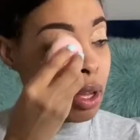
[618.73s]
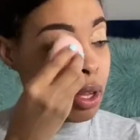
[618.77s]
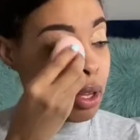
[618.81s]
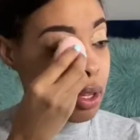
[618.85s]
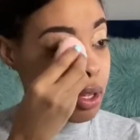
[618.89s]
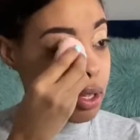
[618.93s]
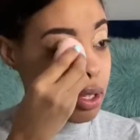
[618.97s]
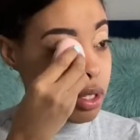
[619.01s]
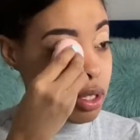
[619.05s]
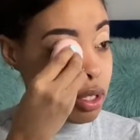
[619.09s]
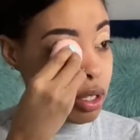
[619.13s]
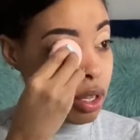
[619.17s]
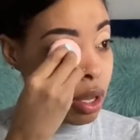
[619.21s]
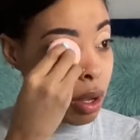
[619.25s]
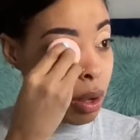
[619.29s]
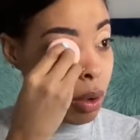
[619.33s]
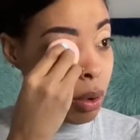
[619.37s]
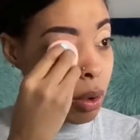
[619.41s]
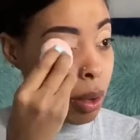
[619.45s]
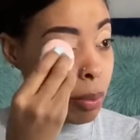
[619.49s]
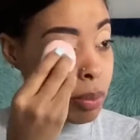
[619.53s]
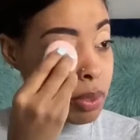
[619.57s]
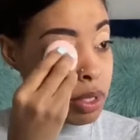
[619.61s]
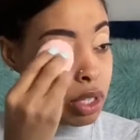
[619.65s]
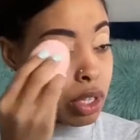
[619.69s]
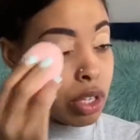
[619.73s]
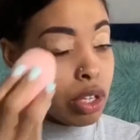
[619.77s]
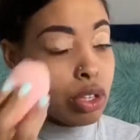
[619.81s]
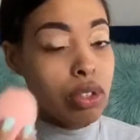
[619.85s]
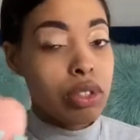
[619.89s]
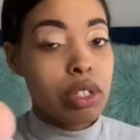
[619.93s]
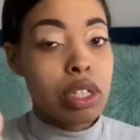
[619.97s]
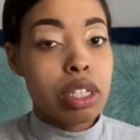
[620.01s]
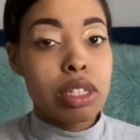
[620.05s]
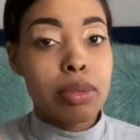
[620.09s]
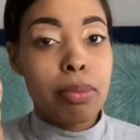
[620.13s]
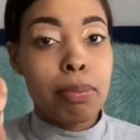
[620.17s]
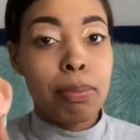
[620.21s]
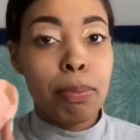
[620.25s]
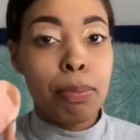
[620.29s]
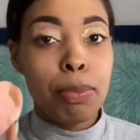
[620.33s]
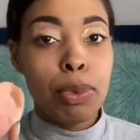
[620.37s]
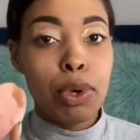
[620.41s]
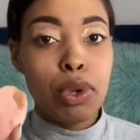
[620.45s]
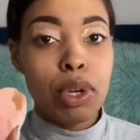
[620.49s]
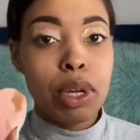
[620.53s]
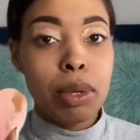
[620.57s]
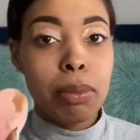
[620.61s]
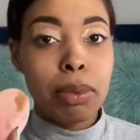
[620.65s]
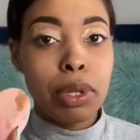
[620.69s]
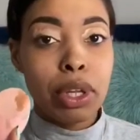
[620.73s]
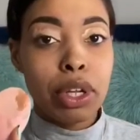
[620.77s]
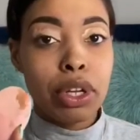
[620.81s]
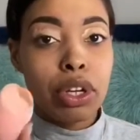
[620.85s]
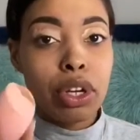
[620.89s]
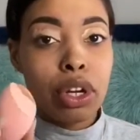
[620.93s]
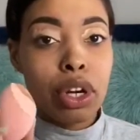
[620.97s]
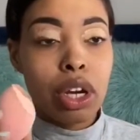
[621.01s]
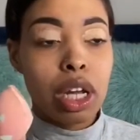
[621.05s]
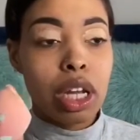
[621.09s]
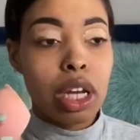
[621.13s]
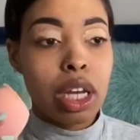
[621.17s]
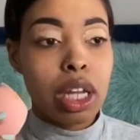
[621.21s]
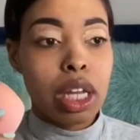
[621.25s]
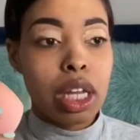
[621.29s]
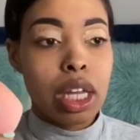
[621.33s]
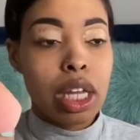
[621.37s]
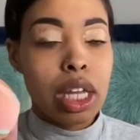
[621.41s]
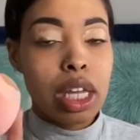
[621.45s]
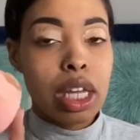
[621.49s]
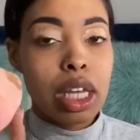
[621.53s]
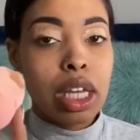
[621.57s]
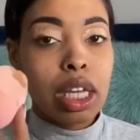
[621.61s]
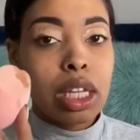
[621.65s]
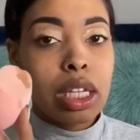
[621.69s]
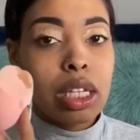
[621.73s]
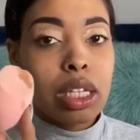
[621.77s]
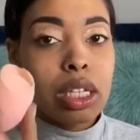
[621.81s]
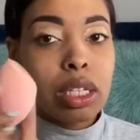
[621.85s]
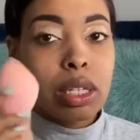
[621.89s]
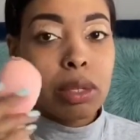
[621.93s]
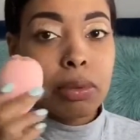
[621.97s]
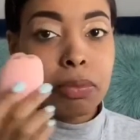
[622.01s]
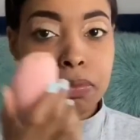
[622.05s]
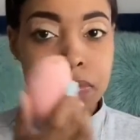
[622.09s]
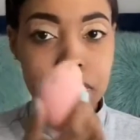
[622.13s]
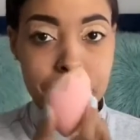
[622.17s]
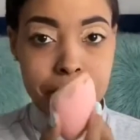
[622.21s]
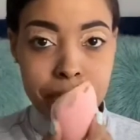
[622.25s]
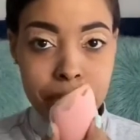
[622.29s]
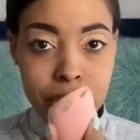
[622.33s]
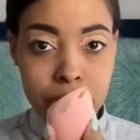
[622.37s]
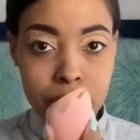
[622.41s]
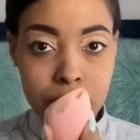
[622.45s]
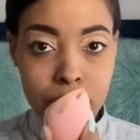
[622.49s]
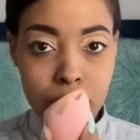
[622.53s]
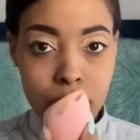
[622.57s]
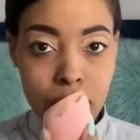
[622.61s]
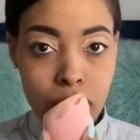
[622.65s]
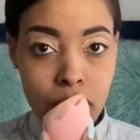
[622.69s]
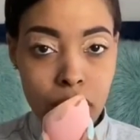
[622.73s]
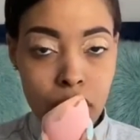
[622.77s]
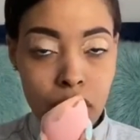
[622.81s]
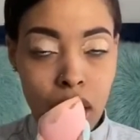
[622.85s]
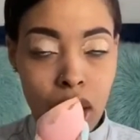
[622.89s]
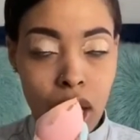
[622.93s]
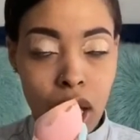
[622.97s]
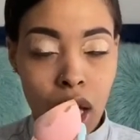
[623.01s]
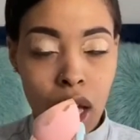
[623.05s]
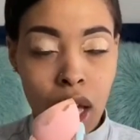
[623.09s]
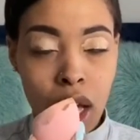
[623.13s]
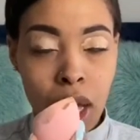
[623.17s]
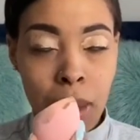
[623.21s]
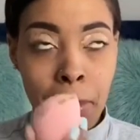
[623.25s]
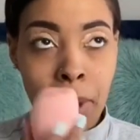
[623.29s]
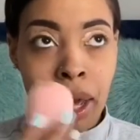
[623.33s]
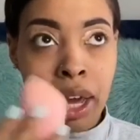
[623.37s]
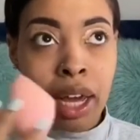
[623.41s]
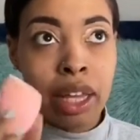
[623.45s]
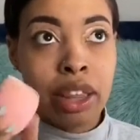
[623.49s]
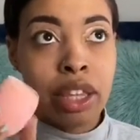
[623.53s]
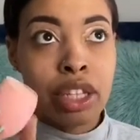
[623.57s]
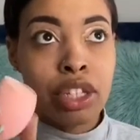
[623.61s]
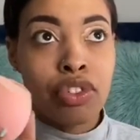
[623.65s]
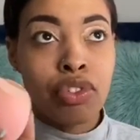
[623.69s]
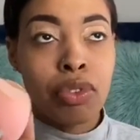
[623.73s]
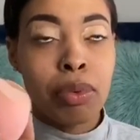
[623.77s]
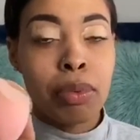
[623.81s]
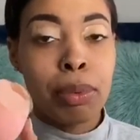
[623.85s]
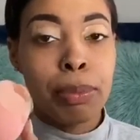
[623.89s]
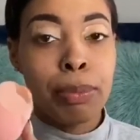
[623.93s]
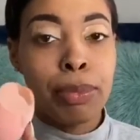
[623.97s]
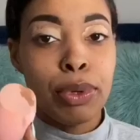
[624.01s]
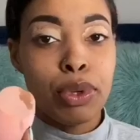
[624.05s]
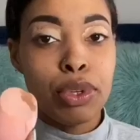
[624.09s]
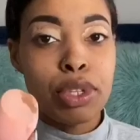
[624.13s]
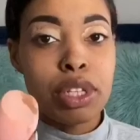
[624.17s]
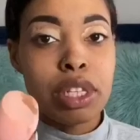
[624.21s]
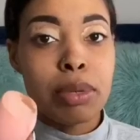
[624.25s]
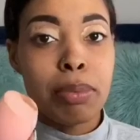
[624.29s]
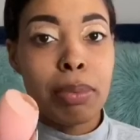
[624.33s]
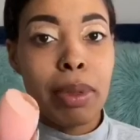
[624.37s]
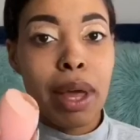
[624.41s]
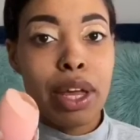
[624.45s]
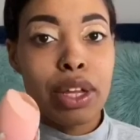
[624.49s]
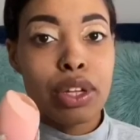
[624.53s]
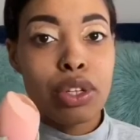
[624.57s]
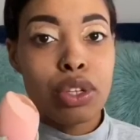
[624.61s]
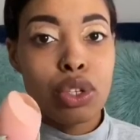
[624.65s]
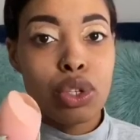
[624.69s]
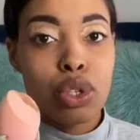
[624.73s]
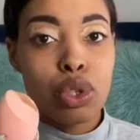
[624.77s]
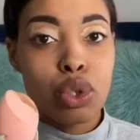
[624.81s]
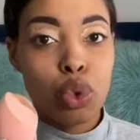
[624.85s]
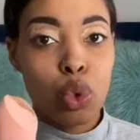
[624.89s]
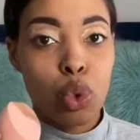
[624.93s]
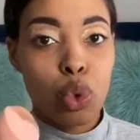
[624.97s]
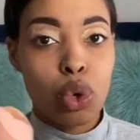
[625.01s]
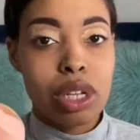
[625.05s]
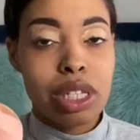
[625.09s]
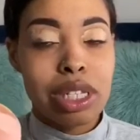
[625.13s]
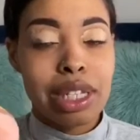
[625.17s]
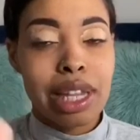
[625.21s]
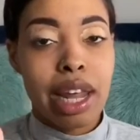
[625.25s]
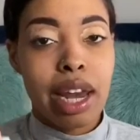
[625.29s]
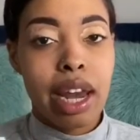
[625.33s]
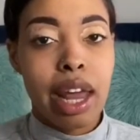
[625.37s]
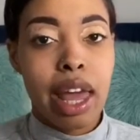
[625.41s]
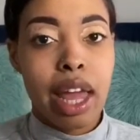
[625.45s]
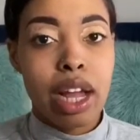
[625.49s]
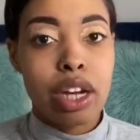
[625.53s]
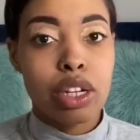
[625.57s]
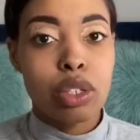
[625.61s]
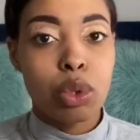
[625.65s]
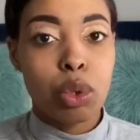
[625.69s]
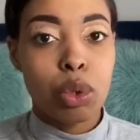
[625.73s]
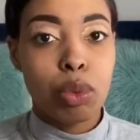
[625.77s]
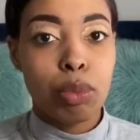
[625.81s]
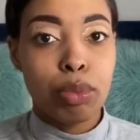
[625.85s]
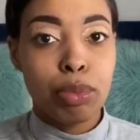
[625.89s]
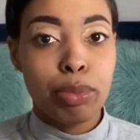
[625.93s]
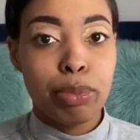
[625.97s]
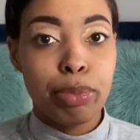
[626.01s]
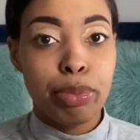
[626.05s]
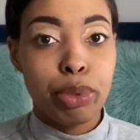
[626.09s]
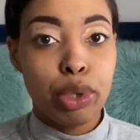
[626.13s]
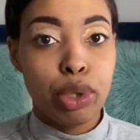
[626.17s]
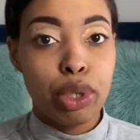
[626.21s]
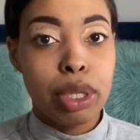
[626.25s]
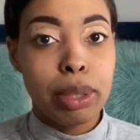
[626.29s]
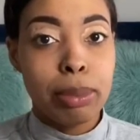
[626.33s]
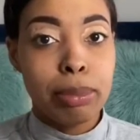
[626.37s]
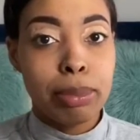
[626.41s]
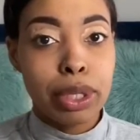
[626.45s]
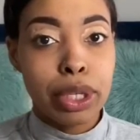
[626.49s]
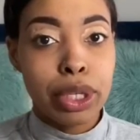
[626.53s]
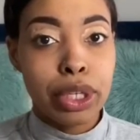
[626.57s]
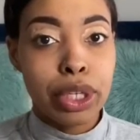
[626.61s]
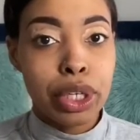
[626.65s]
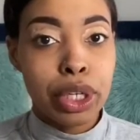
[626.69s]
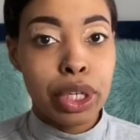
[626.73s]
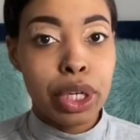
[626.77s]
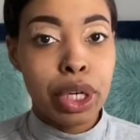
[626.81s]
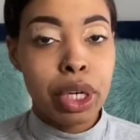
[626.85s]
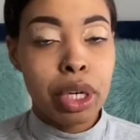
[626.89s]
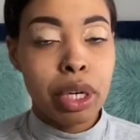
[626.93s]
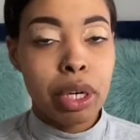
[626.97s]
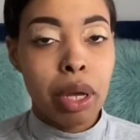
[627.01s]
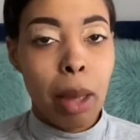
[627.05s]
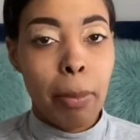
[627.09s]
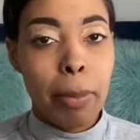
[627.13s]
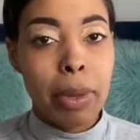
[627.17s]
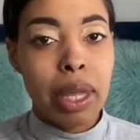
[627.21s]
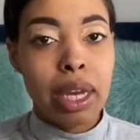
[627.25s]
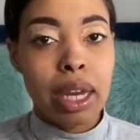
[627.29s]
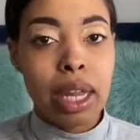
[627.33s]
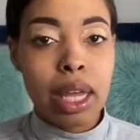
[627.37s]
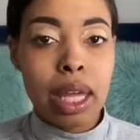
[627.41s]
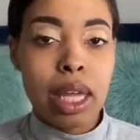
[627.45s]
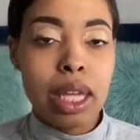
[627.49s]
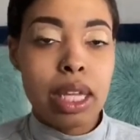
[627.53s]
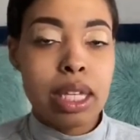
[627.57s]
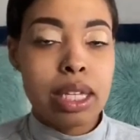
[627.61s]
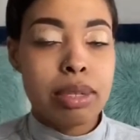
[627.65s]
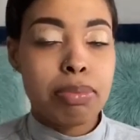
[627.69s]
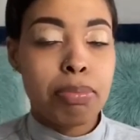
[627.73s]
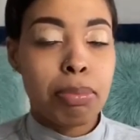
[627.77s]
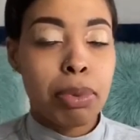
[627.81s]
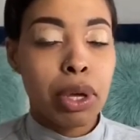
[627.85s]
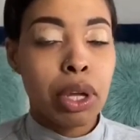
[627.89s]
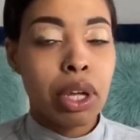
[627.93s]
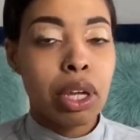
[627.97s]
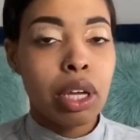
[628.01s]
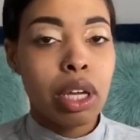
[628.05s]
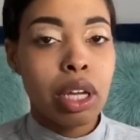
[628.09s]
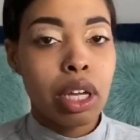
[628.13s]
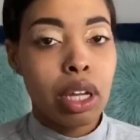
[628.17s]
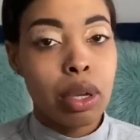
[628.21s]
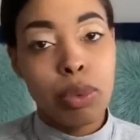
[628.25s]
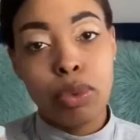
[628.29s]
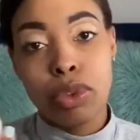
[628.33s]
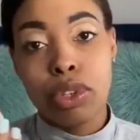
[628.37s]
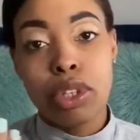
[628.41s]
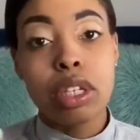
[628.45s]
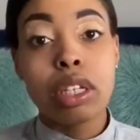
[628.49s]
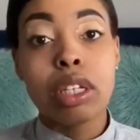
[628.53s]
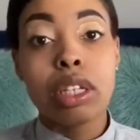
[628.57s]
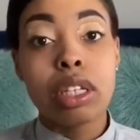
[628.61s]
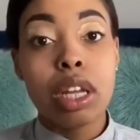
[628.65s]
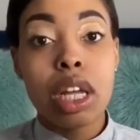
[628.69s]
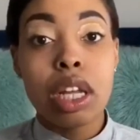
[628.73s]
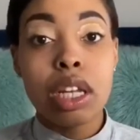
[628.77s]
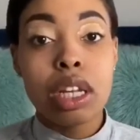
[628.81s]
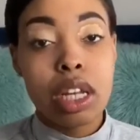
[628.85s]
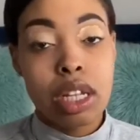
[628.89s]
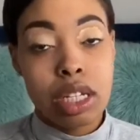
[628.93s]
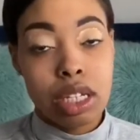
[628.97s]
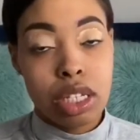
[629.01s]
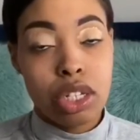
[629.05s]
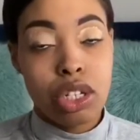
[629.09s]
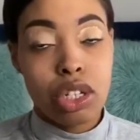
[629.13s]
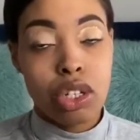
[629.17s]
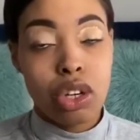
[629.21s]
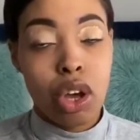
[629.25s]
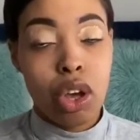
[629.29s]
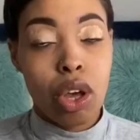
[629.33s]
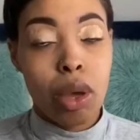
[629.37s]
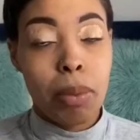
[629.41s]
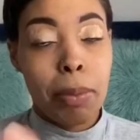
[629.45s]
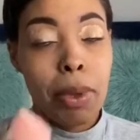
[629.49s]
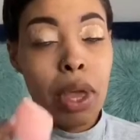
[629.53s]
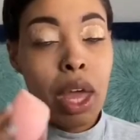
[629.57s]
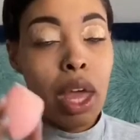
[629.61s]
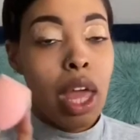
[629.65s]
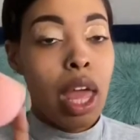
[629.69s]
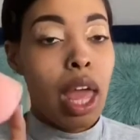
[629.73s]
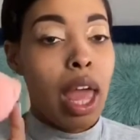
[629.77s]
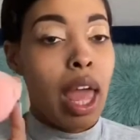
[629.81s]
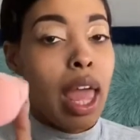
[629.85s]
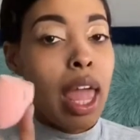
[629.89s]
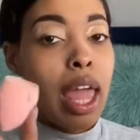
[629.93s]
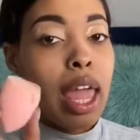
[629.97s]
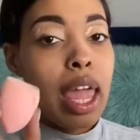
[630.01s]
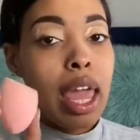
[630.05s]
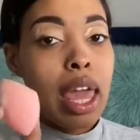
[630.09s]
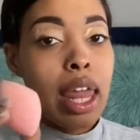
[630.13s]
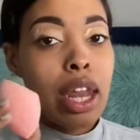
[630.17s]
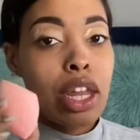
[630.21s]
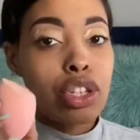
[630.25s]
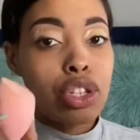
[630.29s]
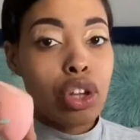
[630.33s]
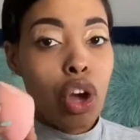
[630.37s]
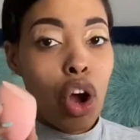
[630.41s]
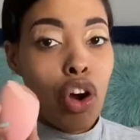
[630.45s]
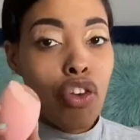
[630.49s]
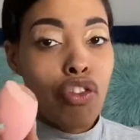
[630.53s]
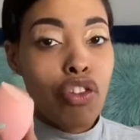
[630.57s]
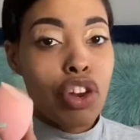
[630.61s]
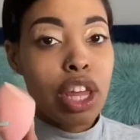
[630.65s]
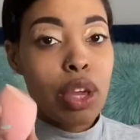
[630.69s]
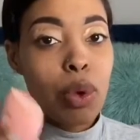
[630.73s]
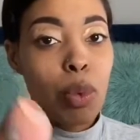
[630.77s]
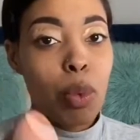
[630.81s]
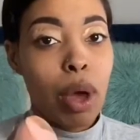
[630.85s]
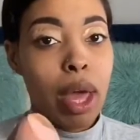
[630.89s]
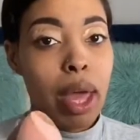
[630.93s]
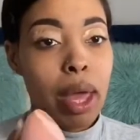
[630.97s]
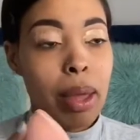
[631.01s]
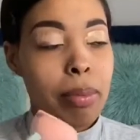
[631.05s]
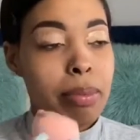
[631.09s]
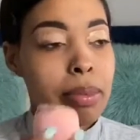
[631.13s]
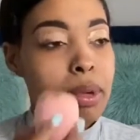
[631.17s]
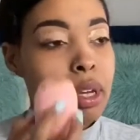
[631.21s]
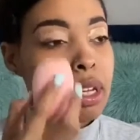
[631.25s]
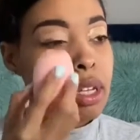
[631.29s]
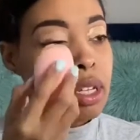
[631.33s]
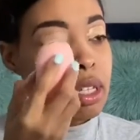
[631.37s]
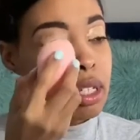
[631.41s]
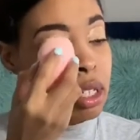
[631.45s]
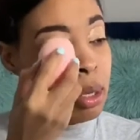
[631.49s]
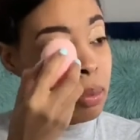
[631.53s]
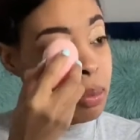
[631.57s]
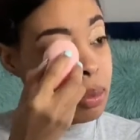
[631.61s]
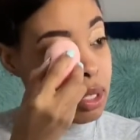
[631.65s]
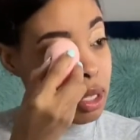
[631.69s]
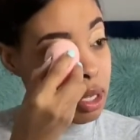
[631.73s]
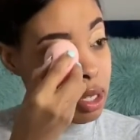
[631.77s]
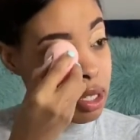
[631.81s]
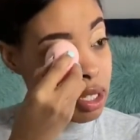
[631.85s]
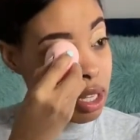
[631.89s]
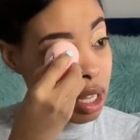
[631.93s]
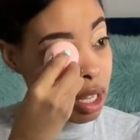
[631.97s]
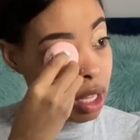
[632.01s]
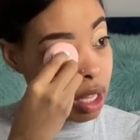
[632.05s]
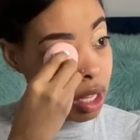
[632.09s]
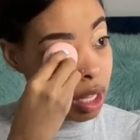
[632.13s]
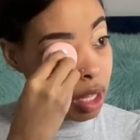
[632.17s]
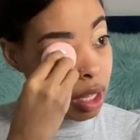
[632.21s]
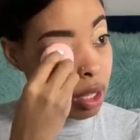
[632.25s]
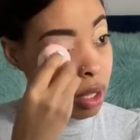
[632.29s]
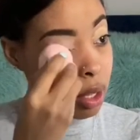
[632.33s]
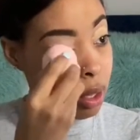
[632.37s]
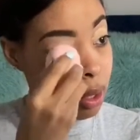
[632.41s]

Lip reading: So I'm just going to use this beauty blender. It is, I got this from the beauty supply store. It's not an actual beauty blender. I mean, it is, but it does the job. And it's already wet. So I'm just going to take it